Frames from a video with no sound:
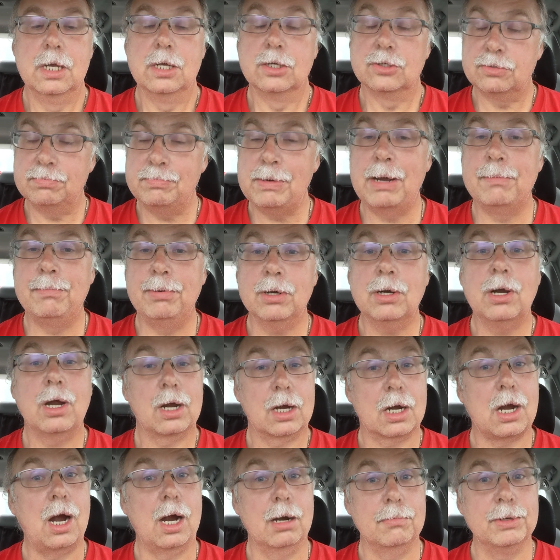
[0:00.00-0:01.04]
So remember,
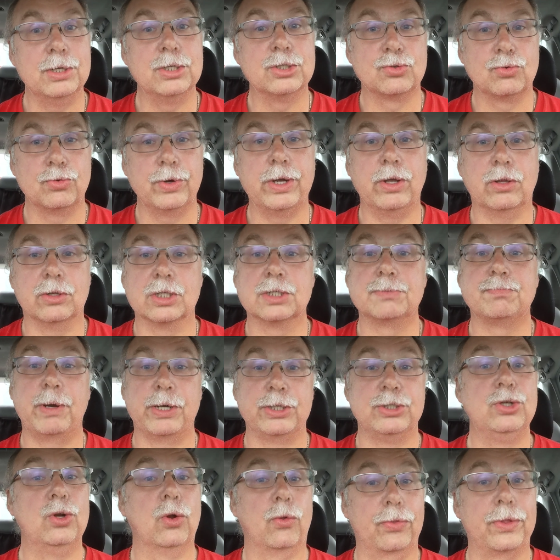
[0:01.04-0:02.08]
karma is real,
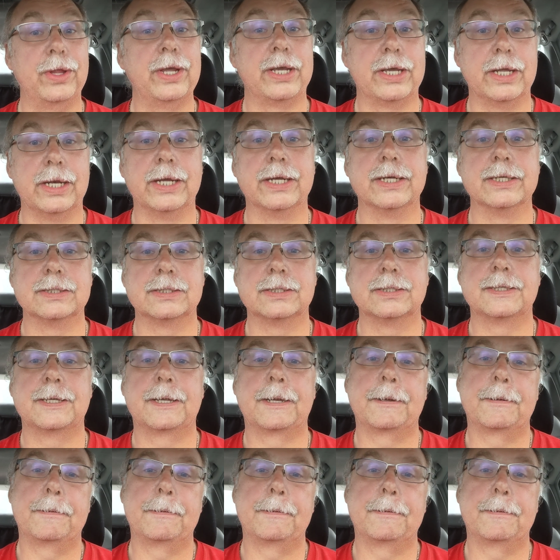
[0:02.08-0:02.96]
despite you don't think it is.